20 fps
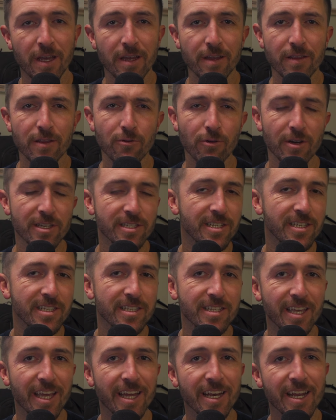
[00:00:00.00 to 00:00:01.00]
The question
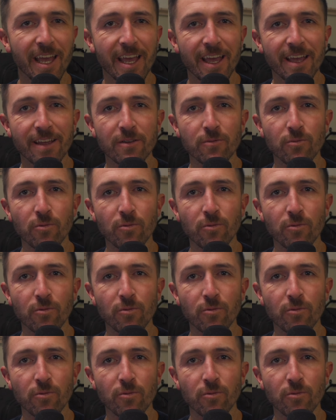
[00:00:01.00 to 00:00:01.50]
is, can it hang